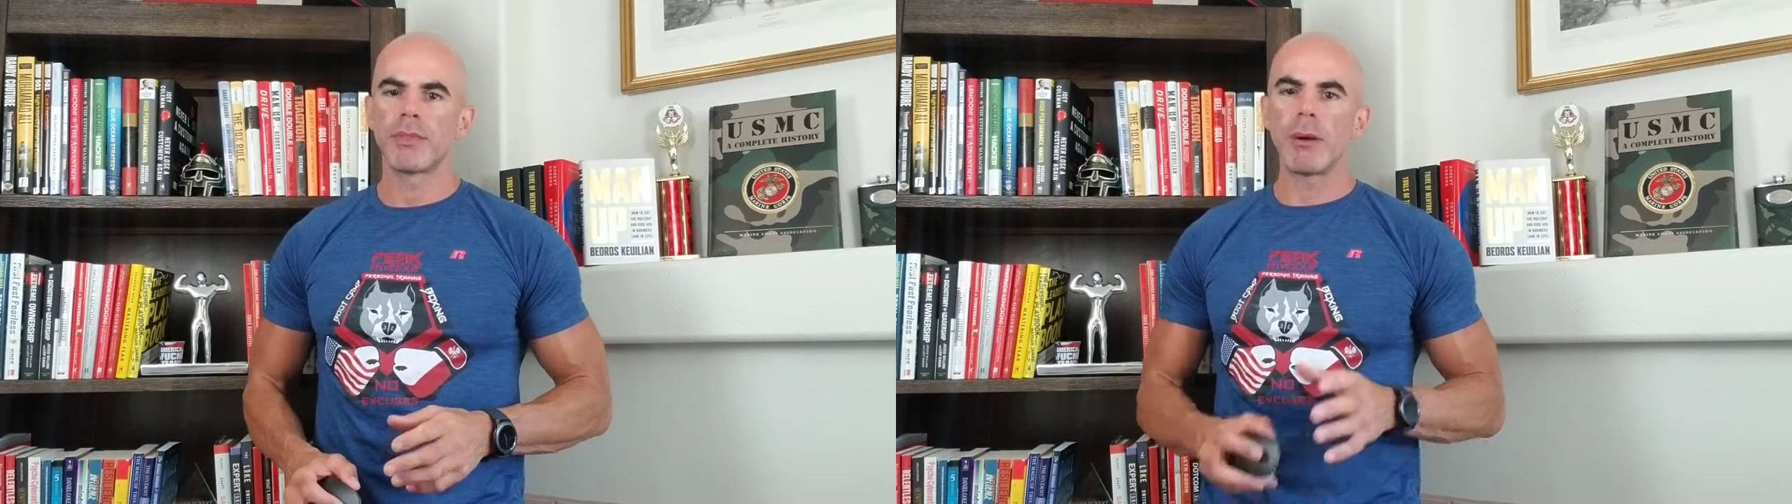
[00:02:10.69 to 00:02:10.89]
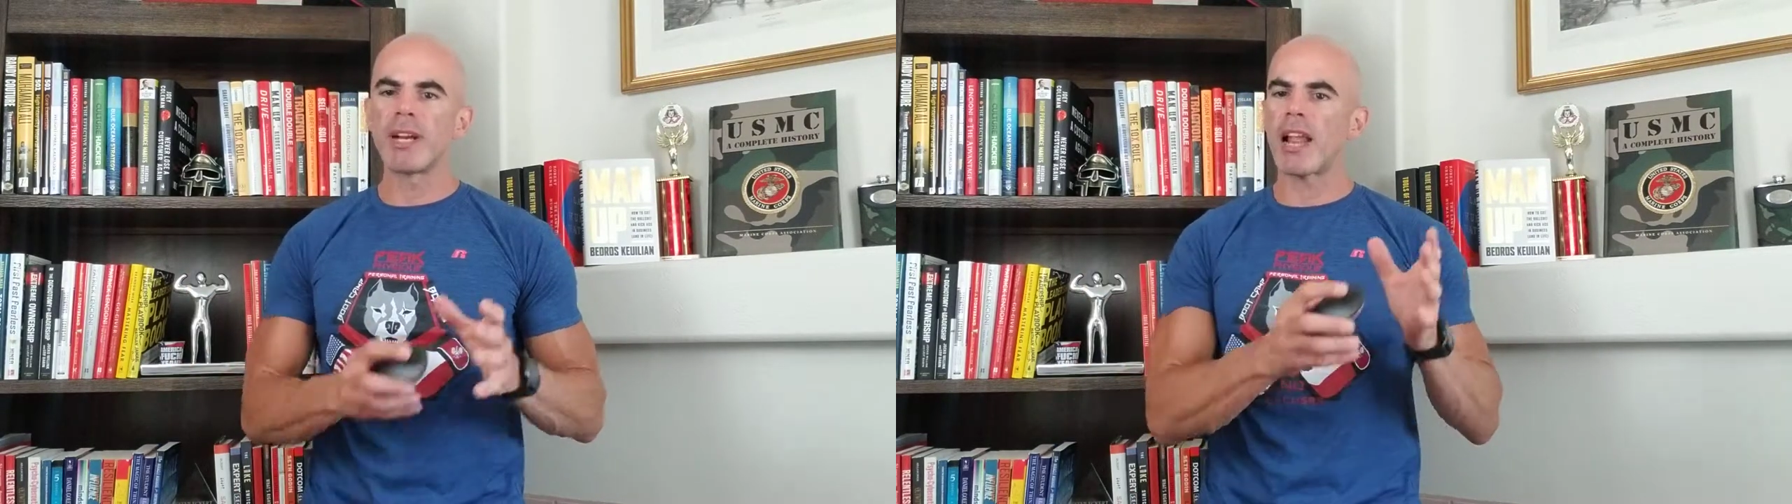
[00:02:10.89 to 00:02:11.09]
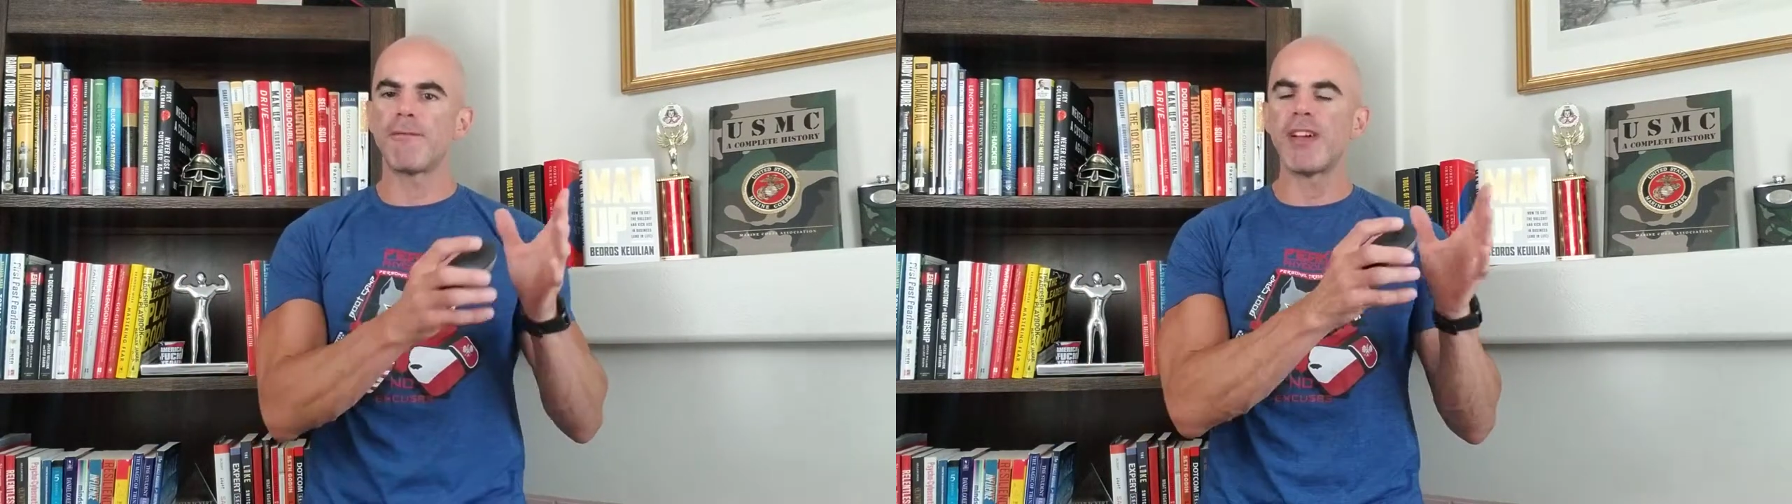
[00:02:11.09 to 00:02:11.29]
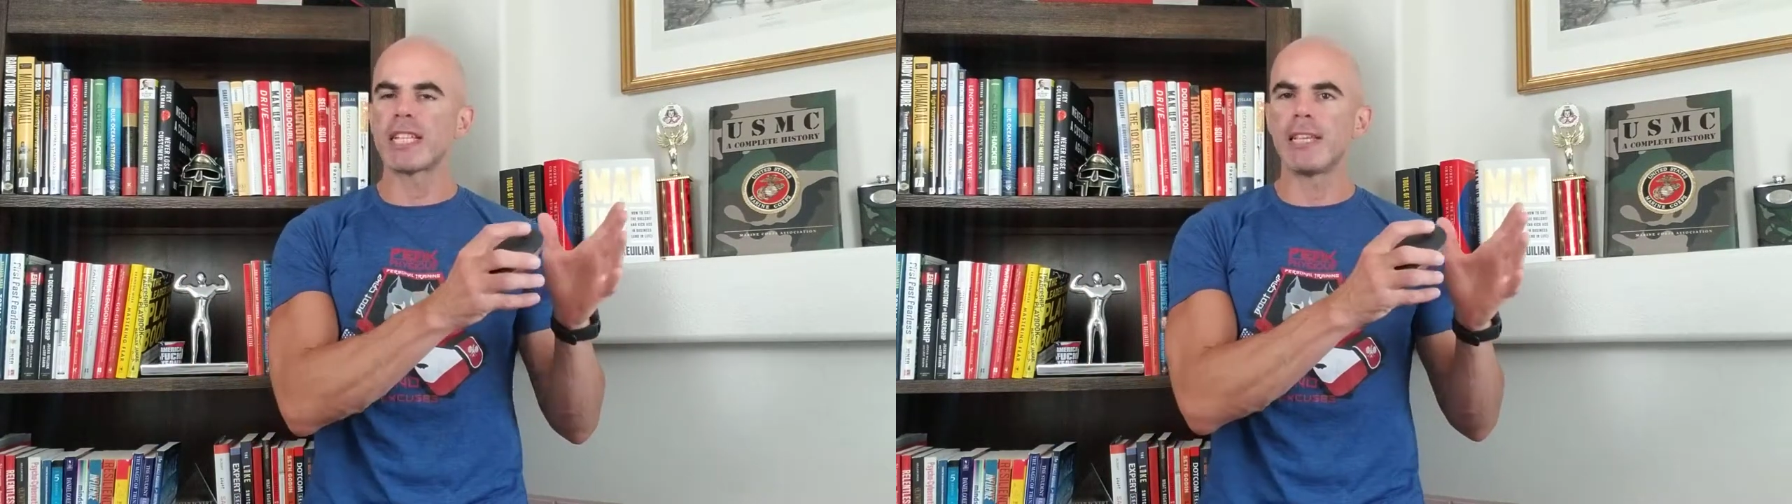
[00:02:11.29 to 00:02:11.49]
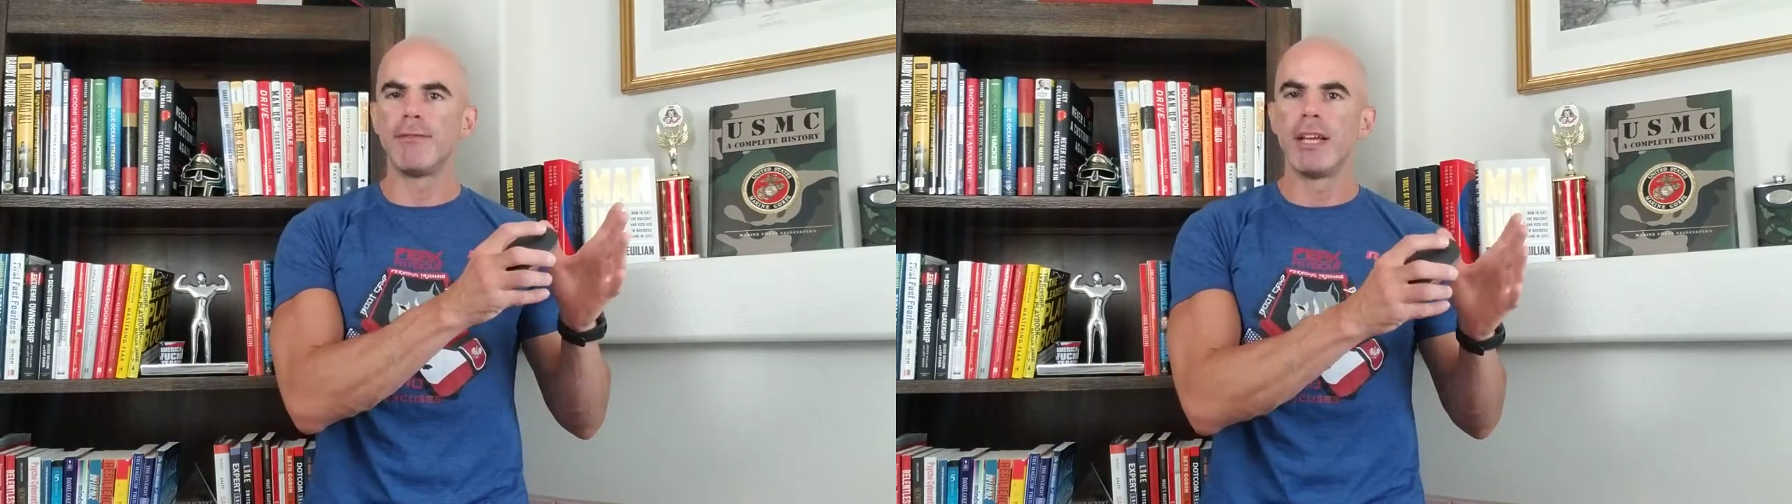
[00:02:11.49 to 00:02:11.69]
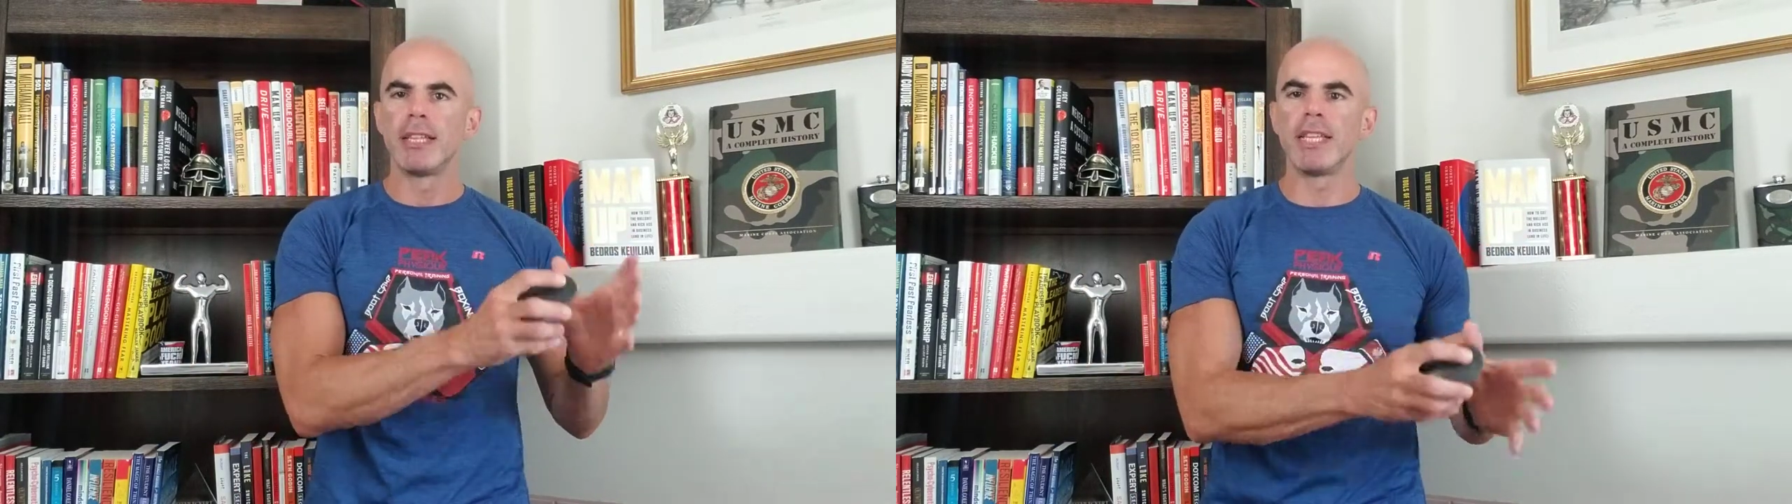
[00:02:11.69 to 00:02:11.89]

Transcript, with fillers: They were not effective